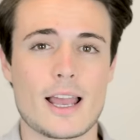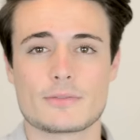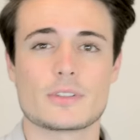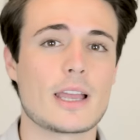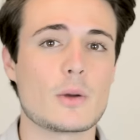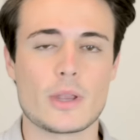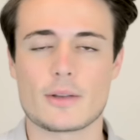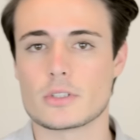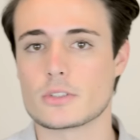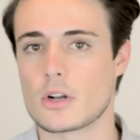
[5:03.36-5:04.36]
after that we have
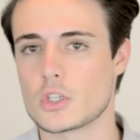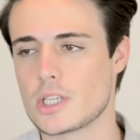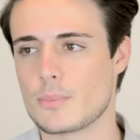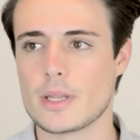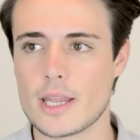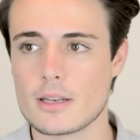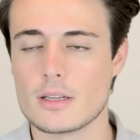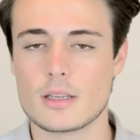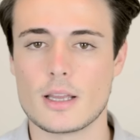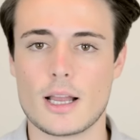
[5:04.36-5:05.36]
to start shipping it
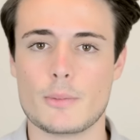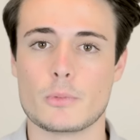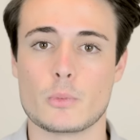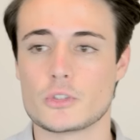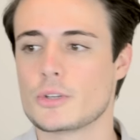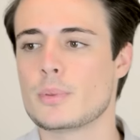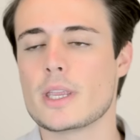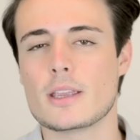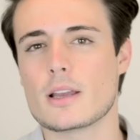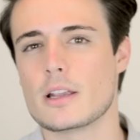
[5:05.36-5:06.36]
um, which should
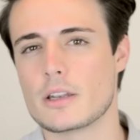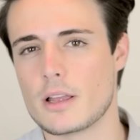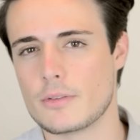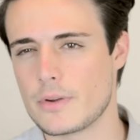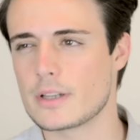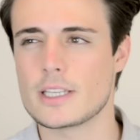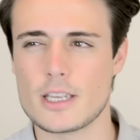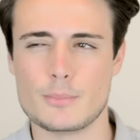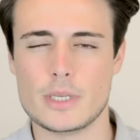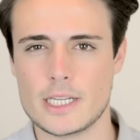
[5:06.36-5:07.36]
be an, a fairly
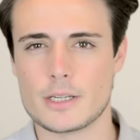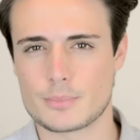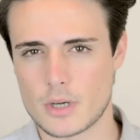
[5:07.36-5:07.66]
immediate